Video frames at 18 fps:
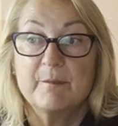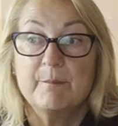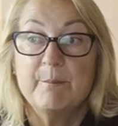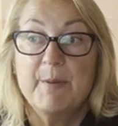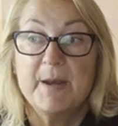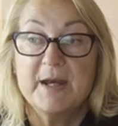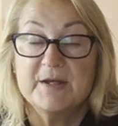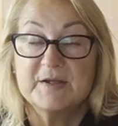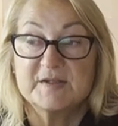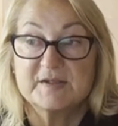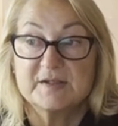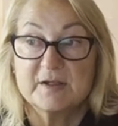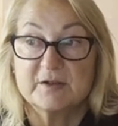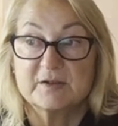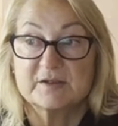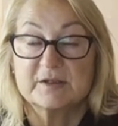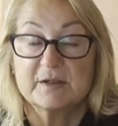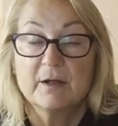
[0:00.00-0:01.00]

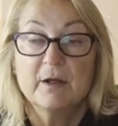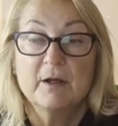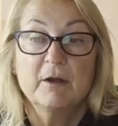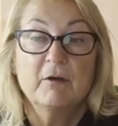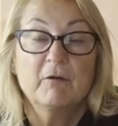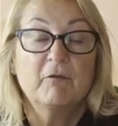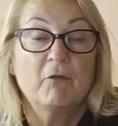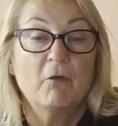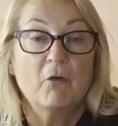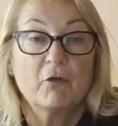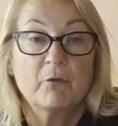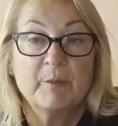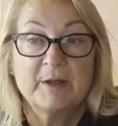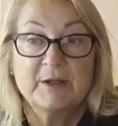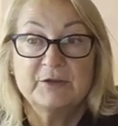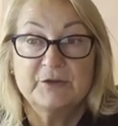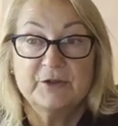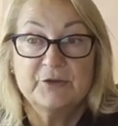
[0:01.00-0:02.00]
basics for
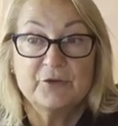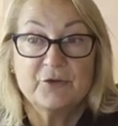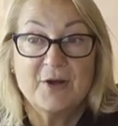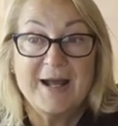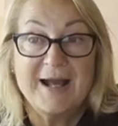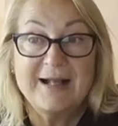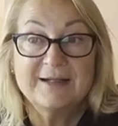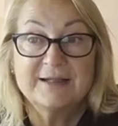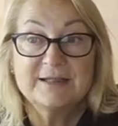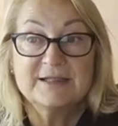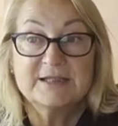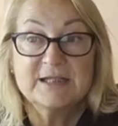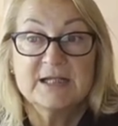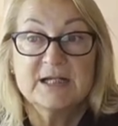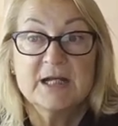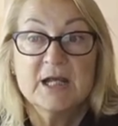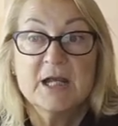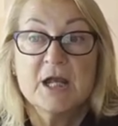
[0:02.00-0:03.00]
augmented
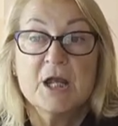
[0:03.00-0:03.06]
reality,